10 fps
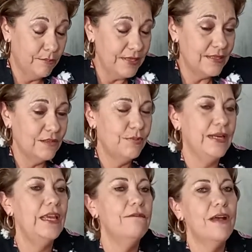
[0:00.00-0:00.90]
business,
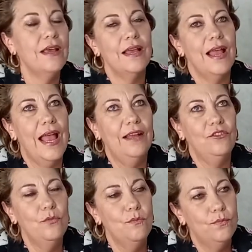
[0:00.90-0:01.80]
but if I
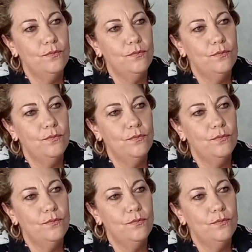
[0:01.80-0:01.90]
had to